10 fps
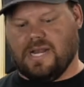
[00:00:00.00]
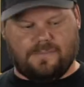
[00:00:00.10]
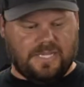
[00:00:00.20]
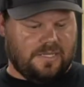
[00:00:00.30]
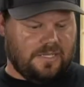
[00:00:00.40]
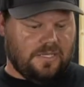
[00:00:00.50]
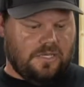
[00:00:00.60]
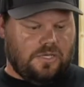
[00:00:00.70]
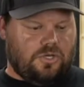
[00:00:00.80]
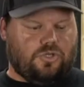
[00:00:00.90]
I mean,
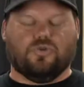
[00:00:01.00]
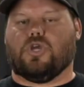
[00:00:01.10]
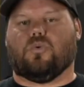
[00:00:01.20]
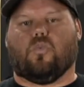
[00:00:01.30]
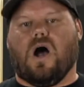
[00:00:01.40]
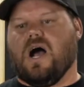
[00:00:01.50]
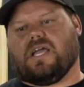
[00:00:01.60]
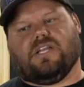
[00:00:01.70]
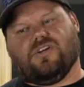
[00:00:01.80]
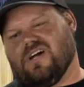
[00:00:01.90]
you can walk
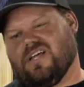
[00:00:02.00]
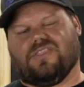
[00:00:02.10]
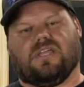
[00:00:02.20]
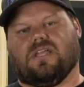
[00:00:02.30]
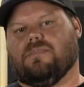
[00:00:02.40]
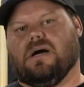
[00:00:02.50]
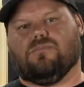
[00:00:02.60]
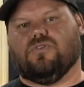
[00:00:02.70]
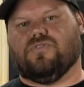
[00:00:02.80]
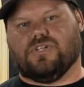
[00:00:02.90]
and you're not thinking about
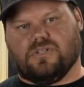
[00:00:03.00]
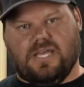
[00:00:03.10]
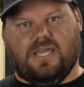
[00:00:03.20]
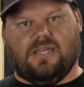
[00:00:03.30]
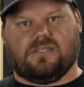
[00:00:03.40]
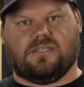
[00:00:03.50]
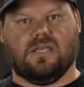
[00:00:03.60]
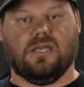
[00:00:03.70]
moving your legs.